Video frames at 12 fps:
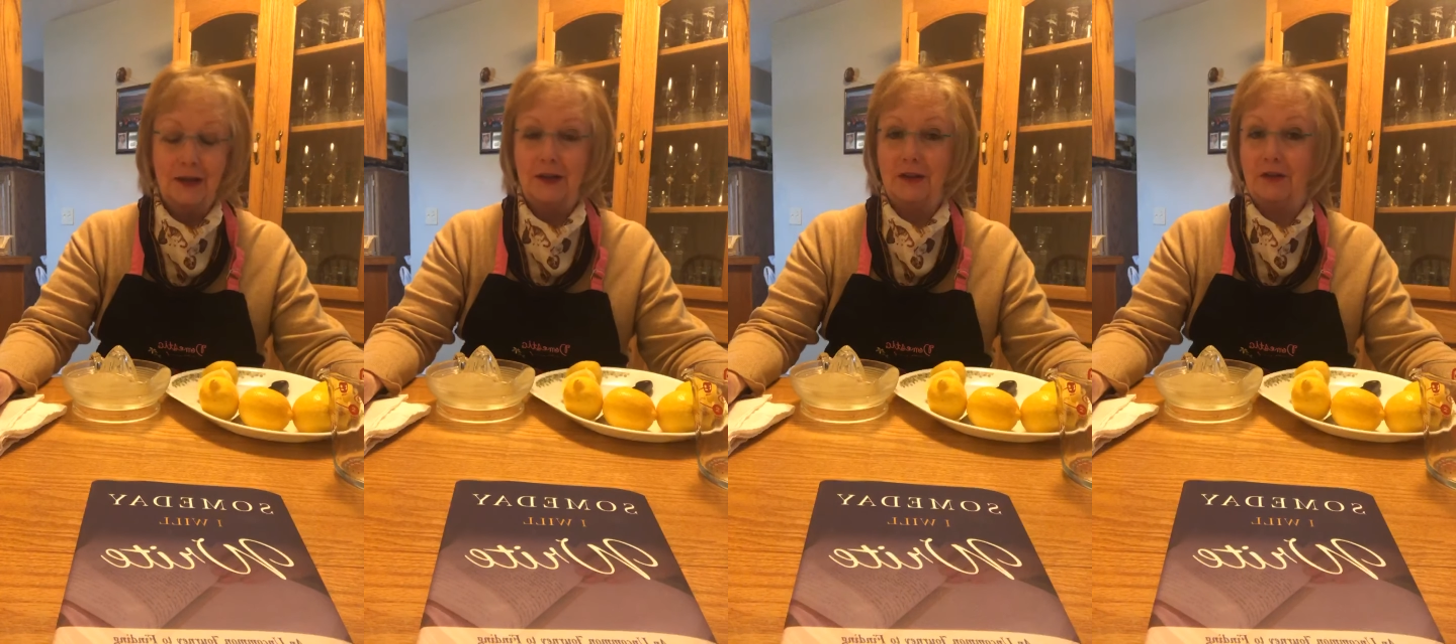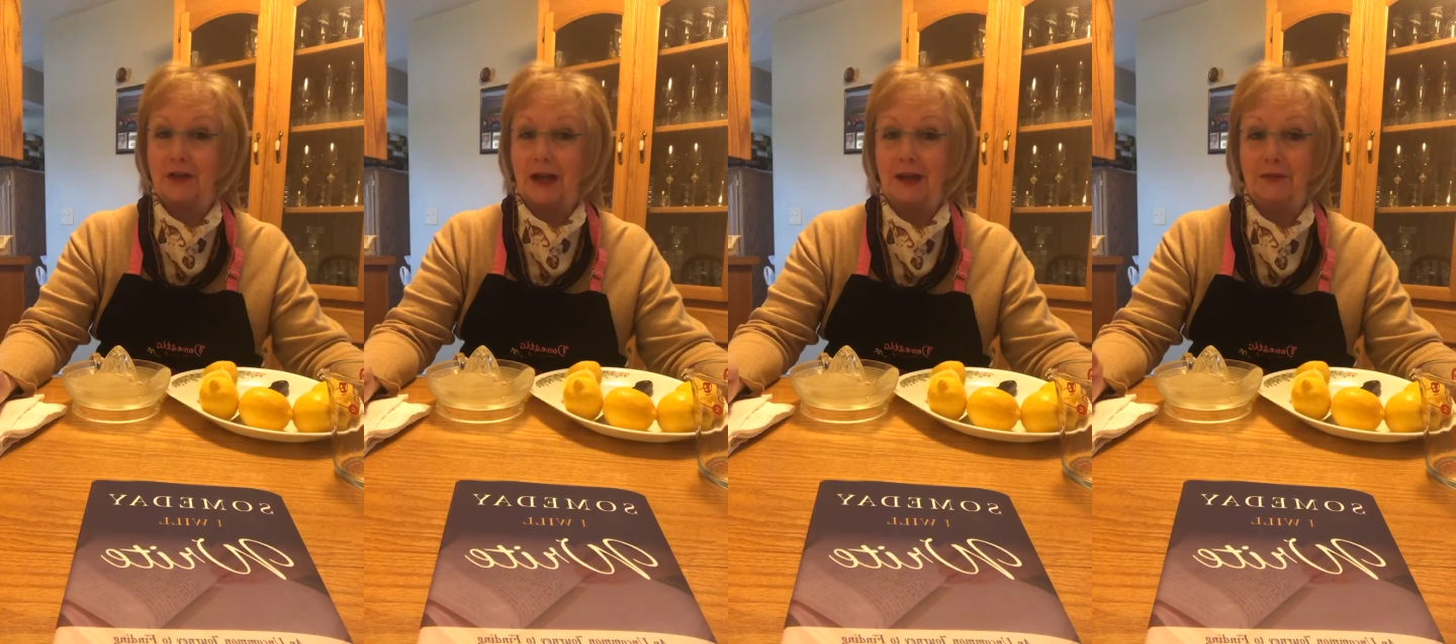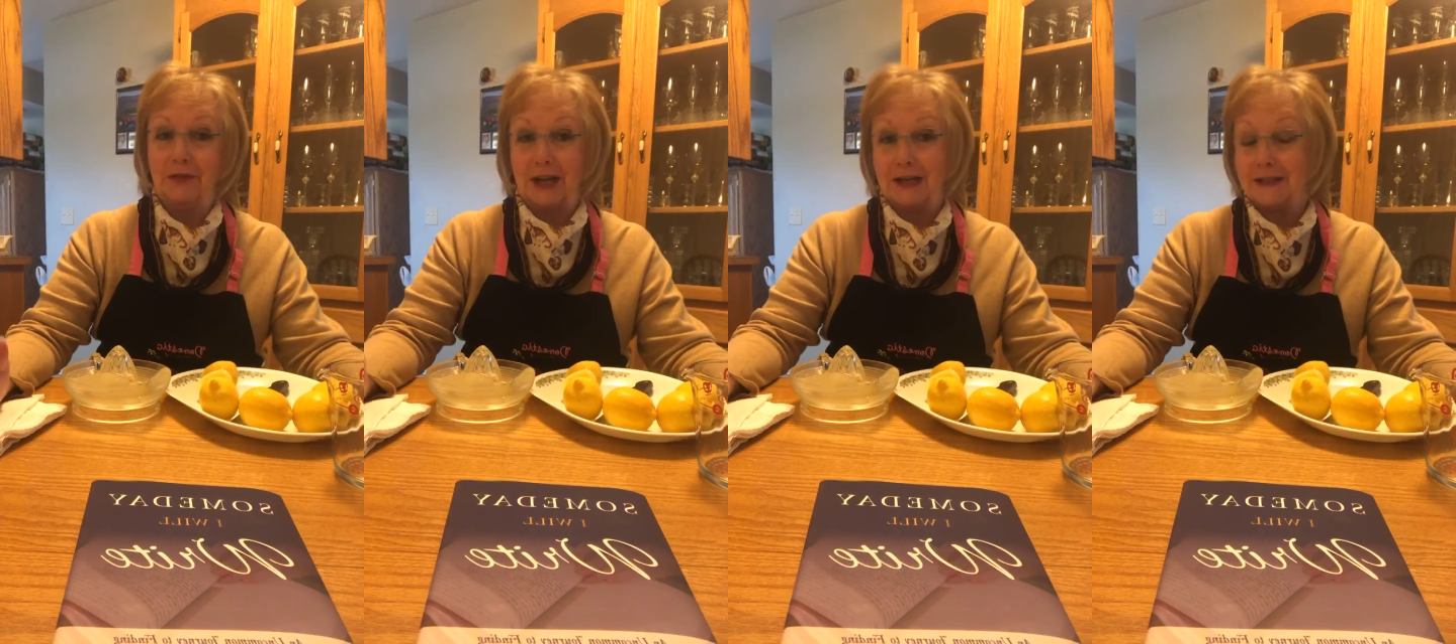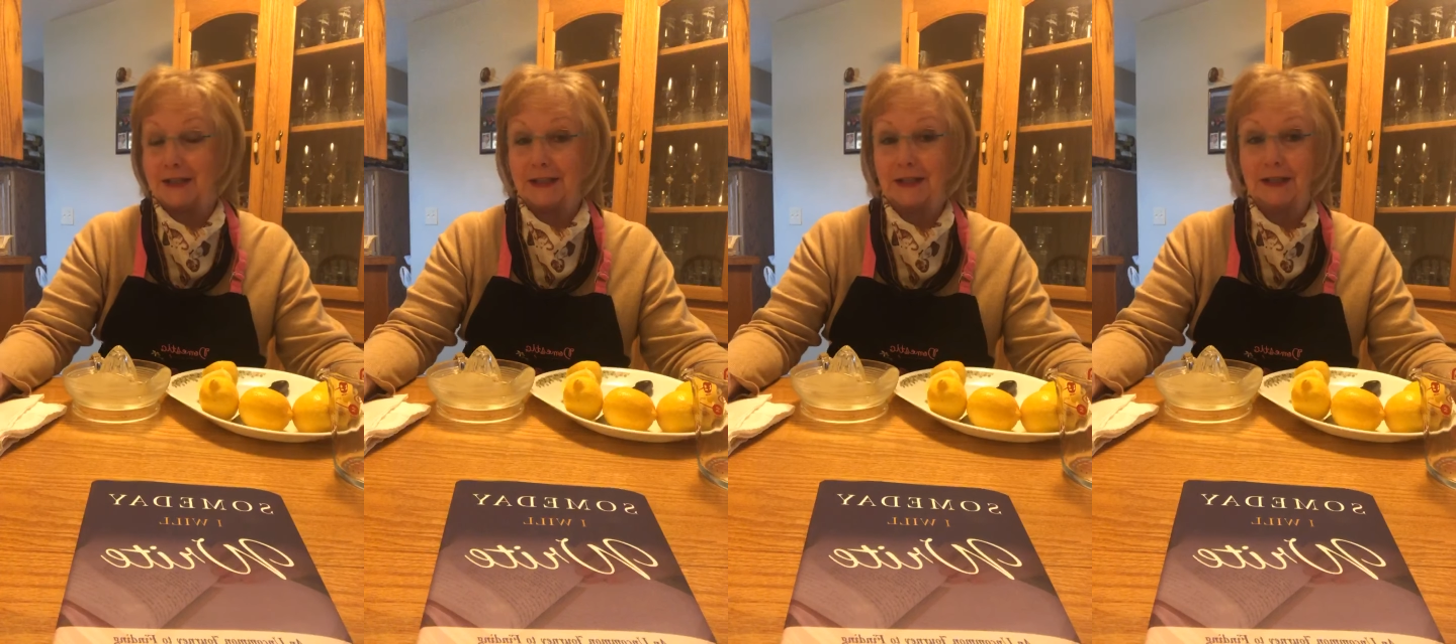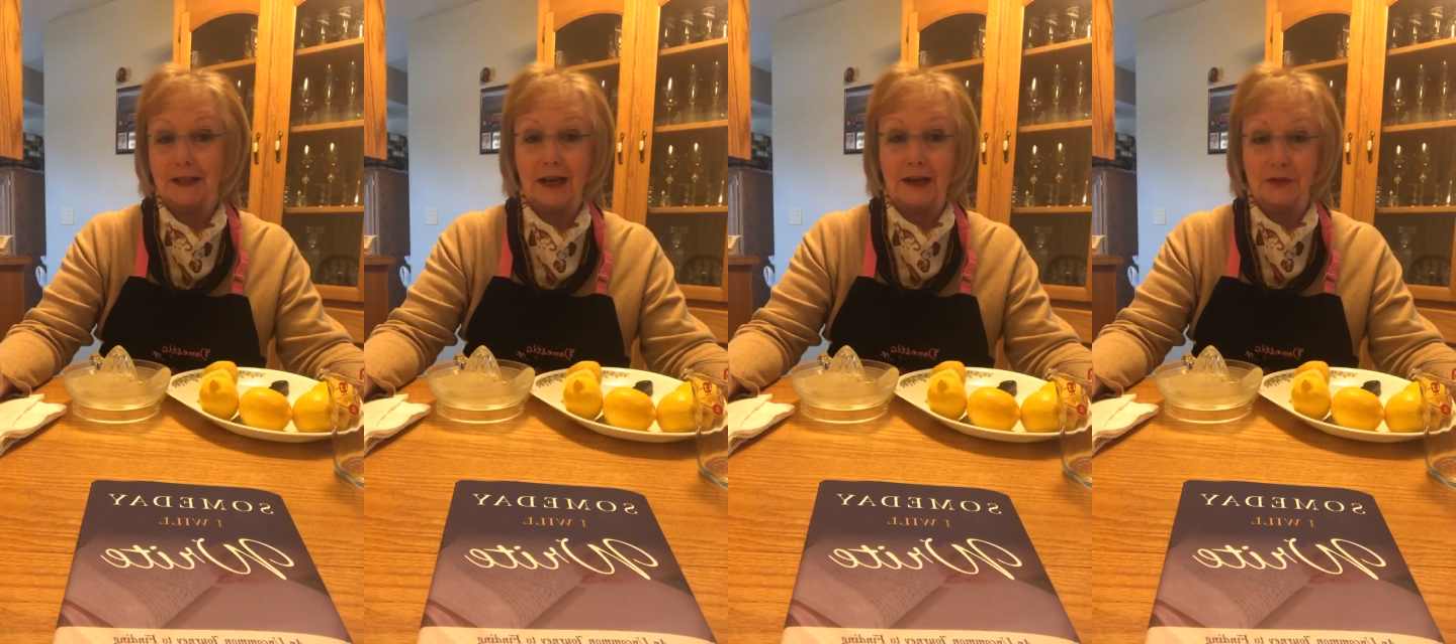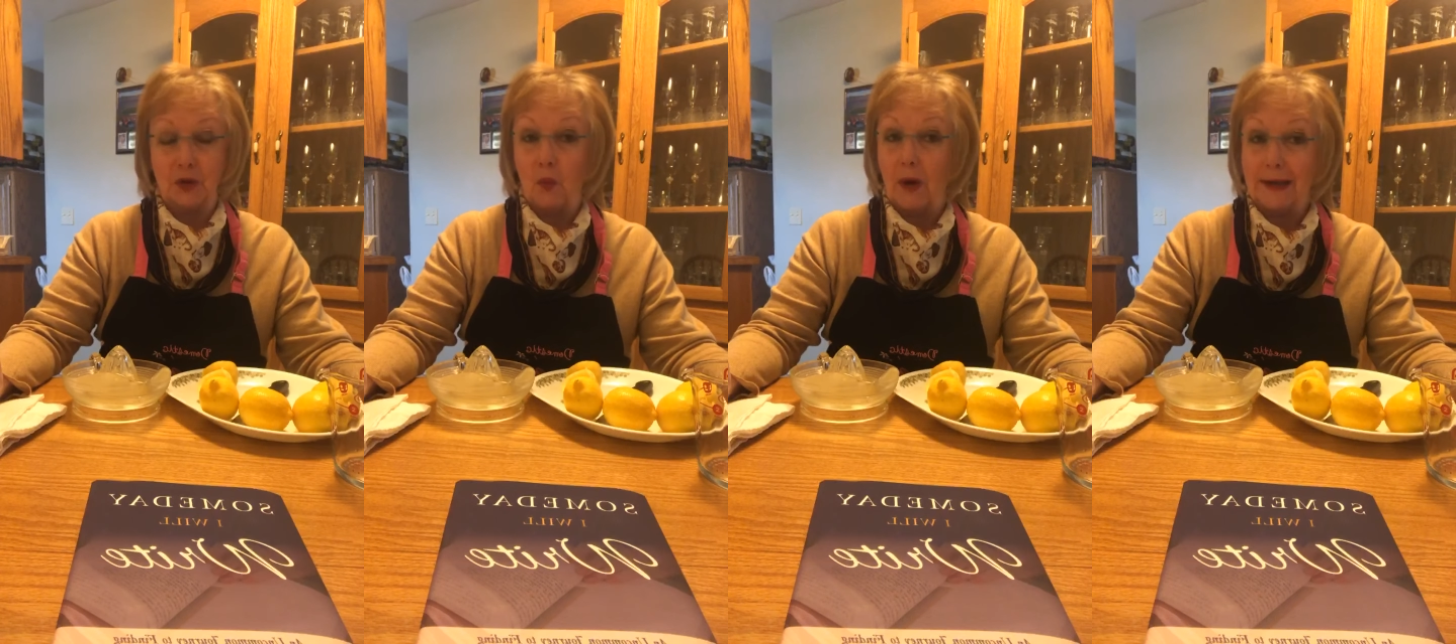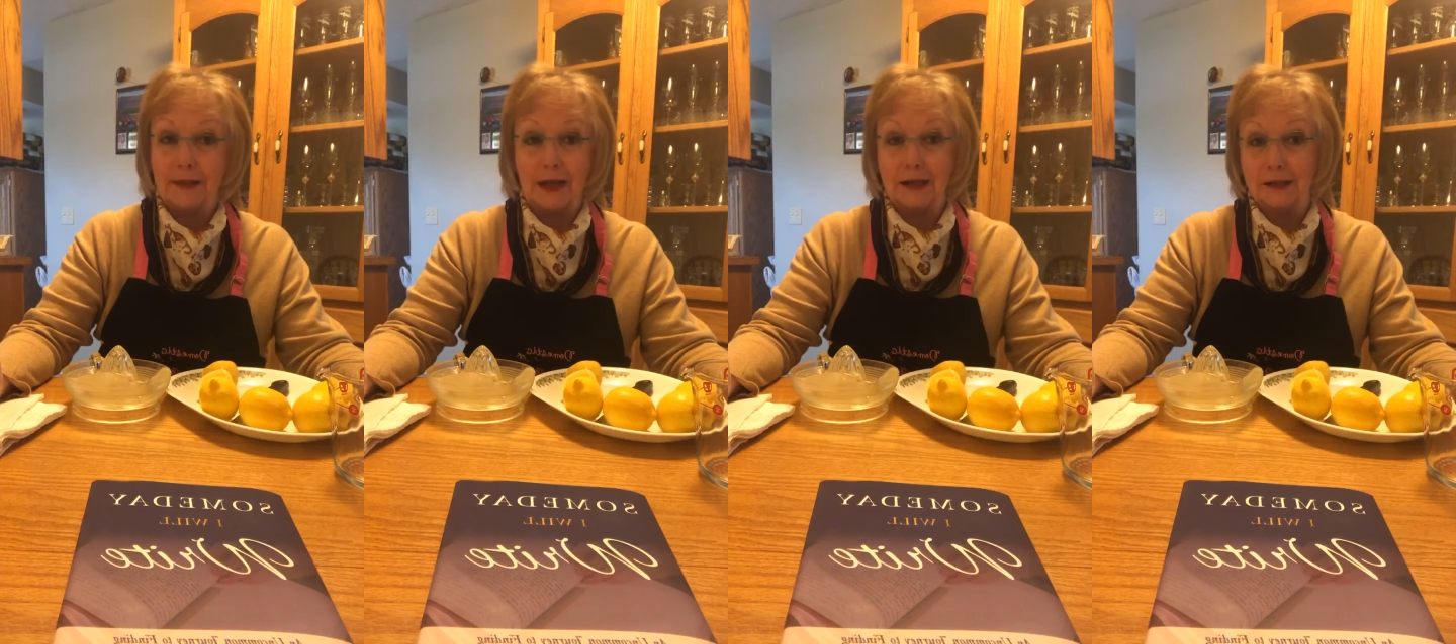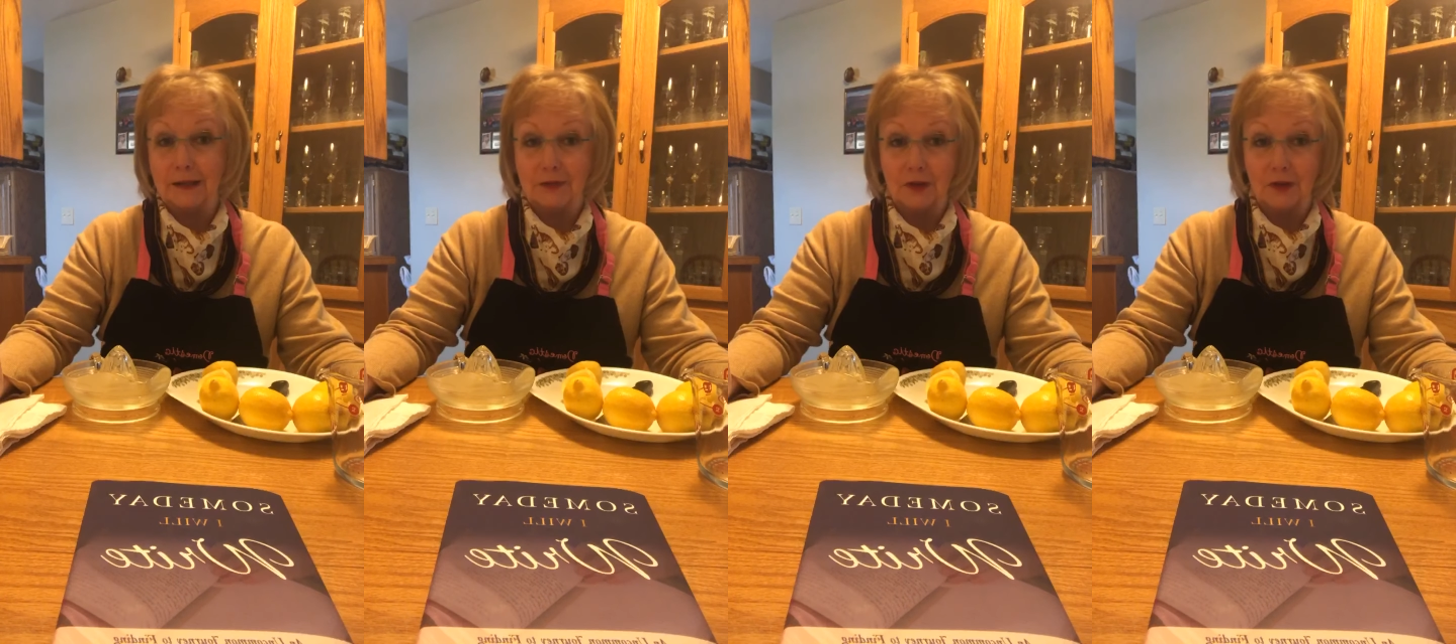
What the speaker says: that they did and the way they lived